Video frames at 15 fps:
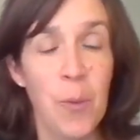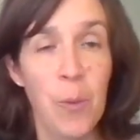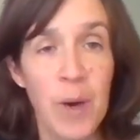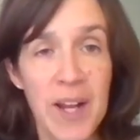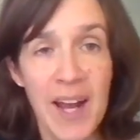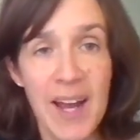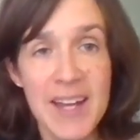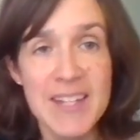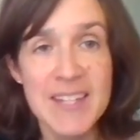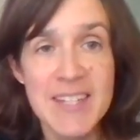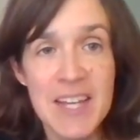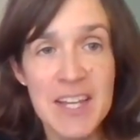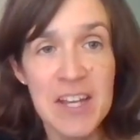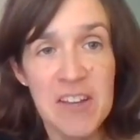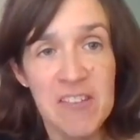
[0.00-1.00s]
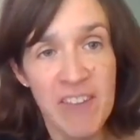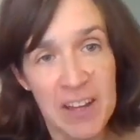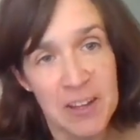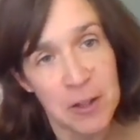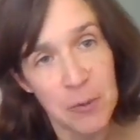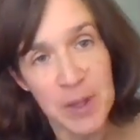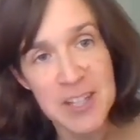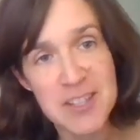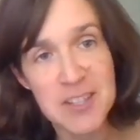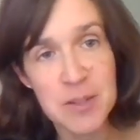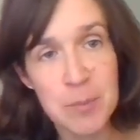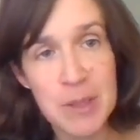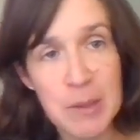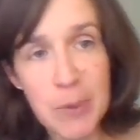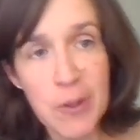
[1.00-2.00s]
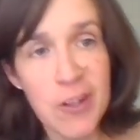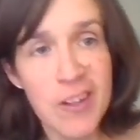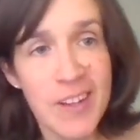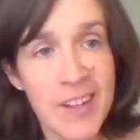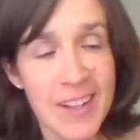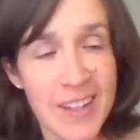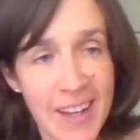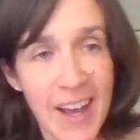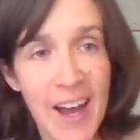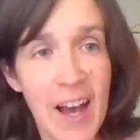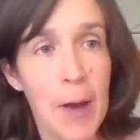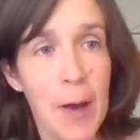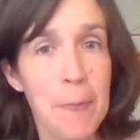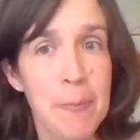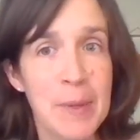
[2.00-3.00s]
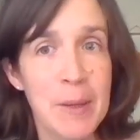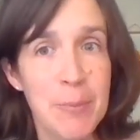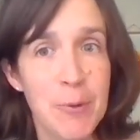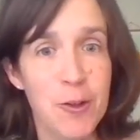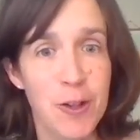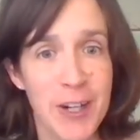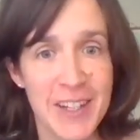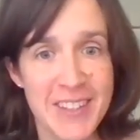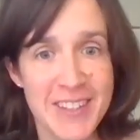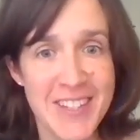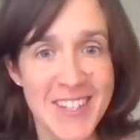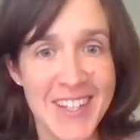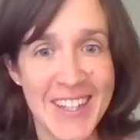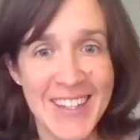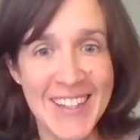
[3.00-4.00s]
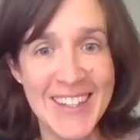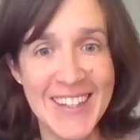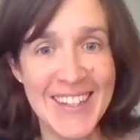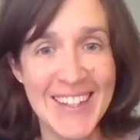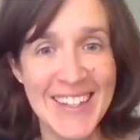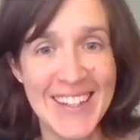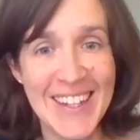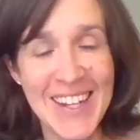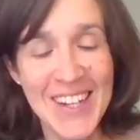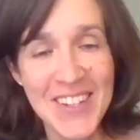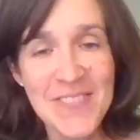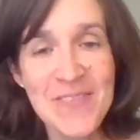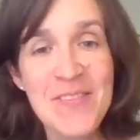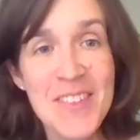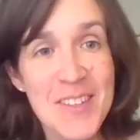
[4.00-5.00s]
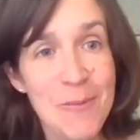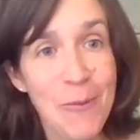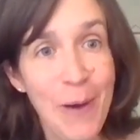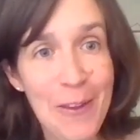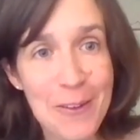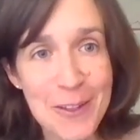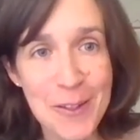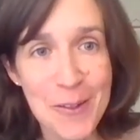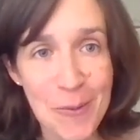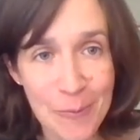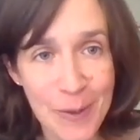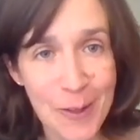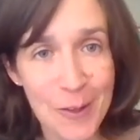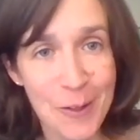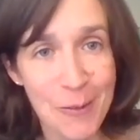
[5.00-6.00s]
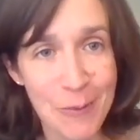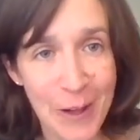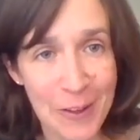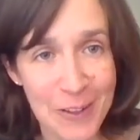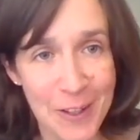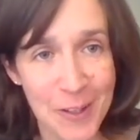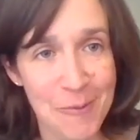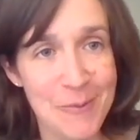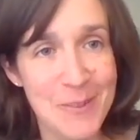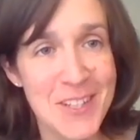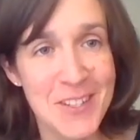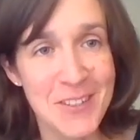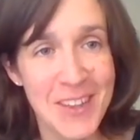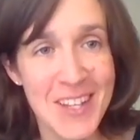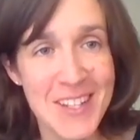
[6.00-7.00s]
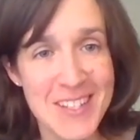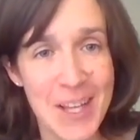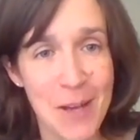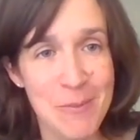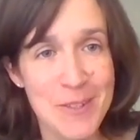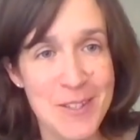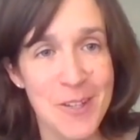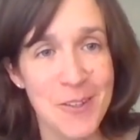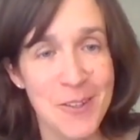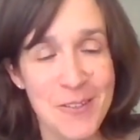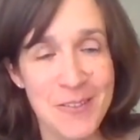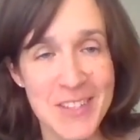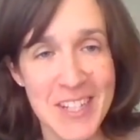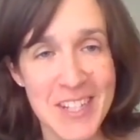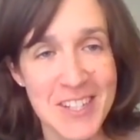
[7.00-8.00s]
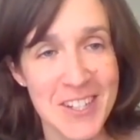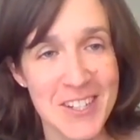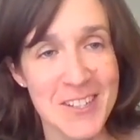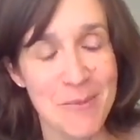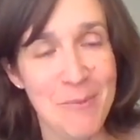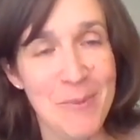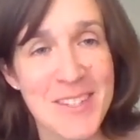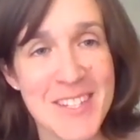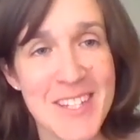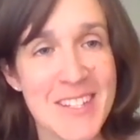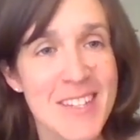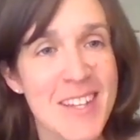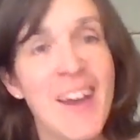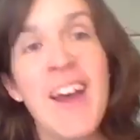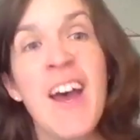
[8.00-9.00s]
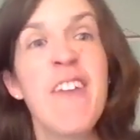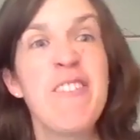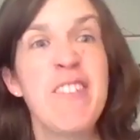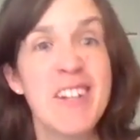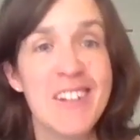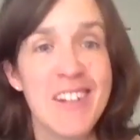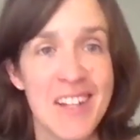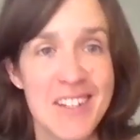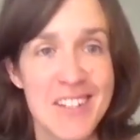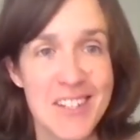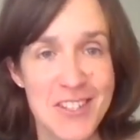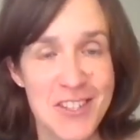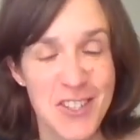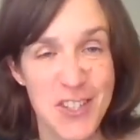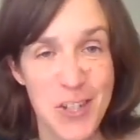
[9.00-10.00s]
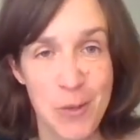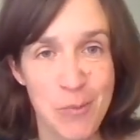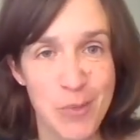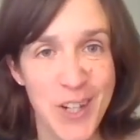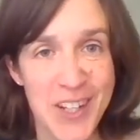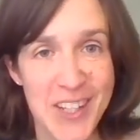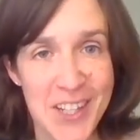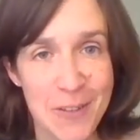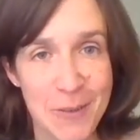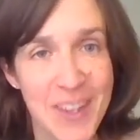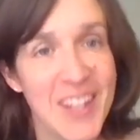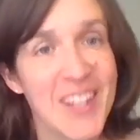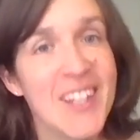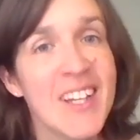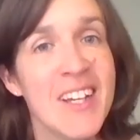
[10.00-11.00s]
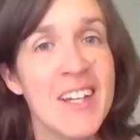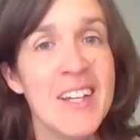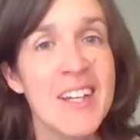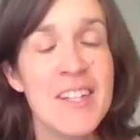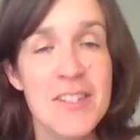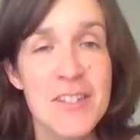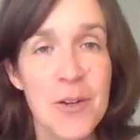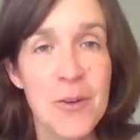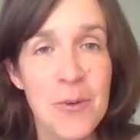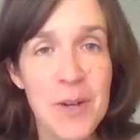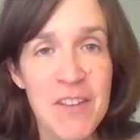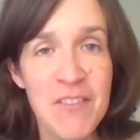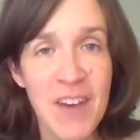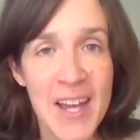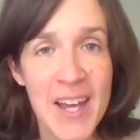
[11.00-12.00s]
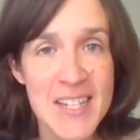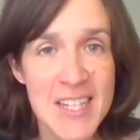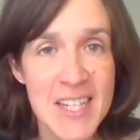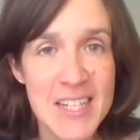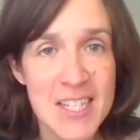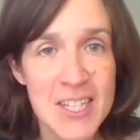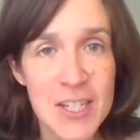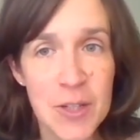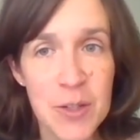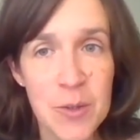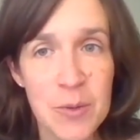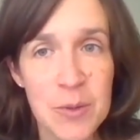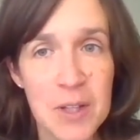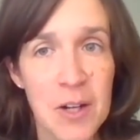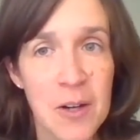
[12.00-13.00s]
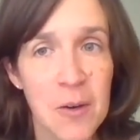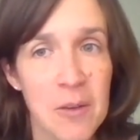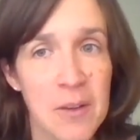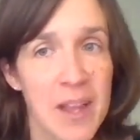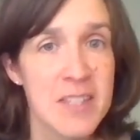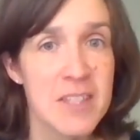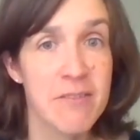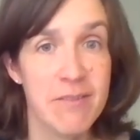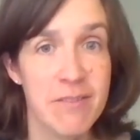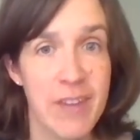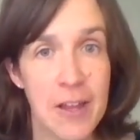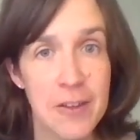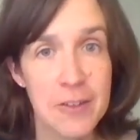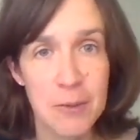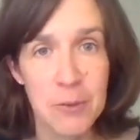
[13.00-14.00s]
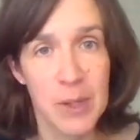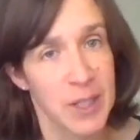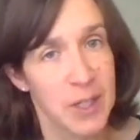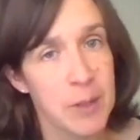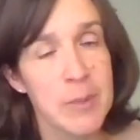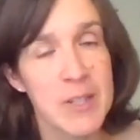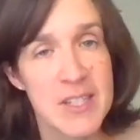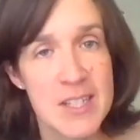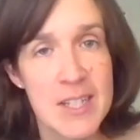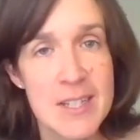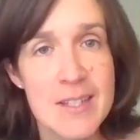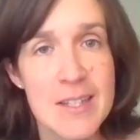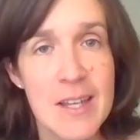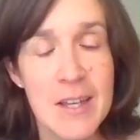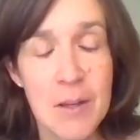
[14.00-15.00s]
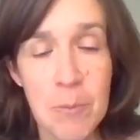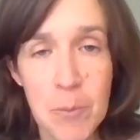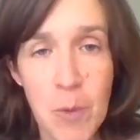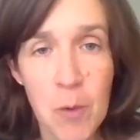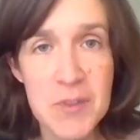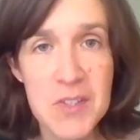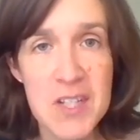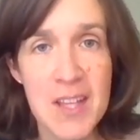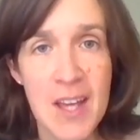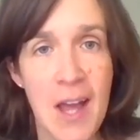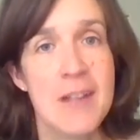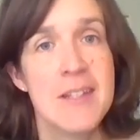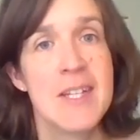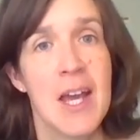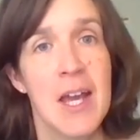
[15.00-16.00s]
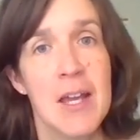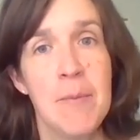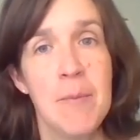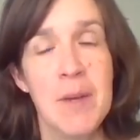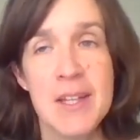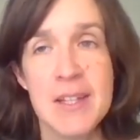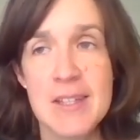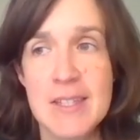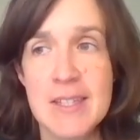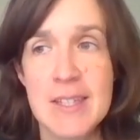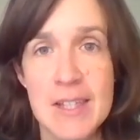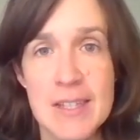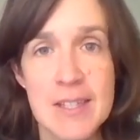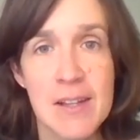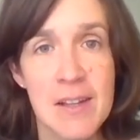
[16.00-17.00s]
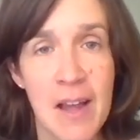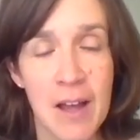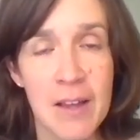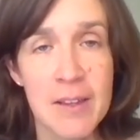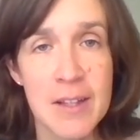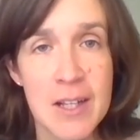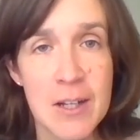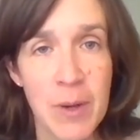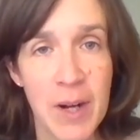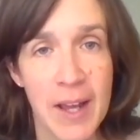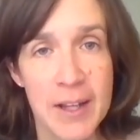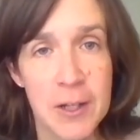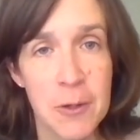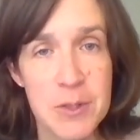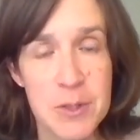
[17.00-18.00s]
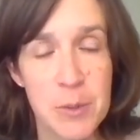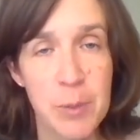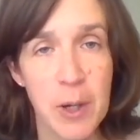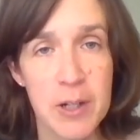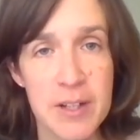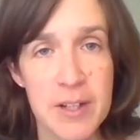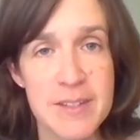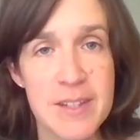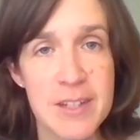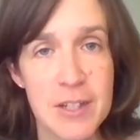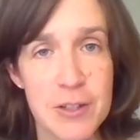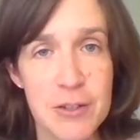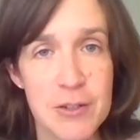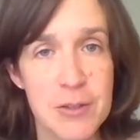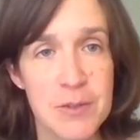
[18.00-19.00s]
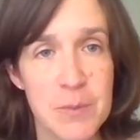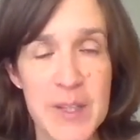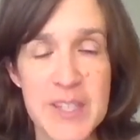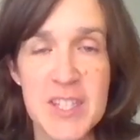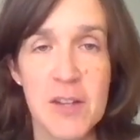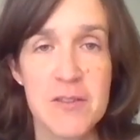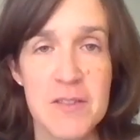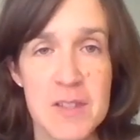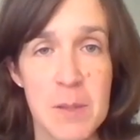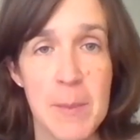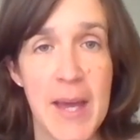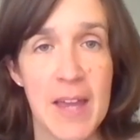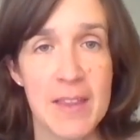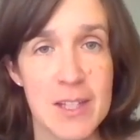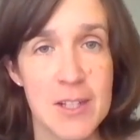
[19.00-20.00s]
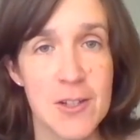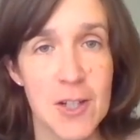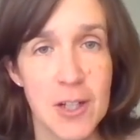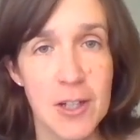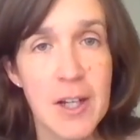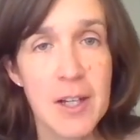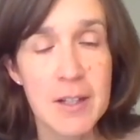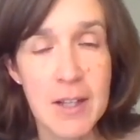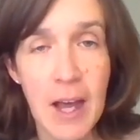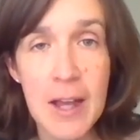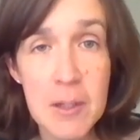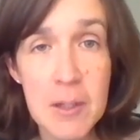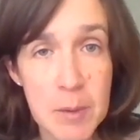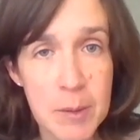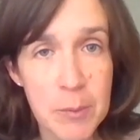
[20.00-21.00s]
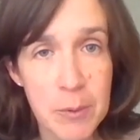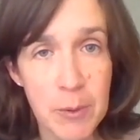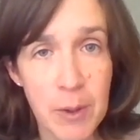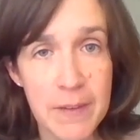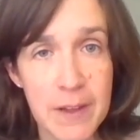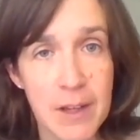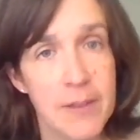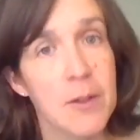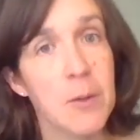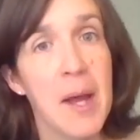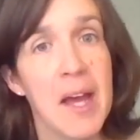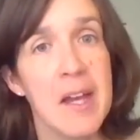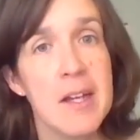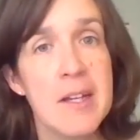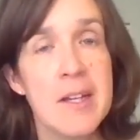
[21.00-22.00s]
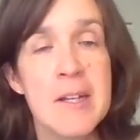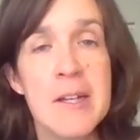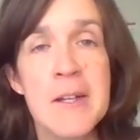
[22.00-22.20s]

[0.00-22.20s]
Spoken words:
When I say evaluation to people, people cringe. Welcome to this episode of Teachers in Business. Figured I'd just jump right in with it. So if I say to you, let's evaluate your business, most of that time it's a lot like when I go to parties and introduce myself as a math teacher. Kind of people run the other way.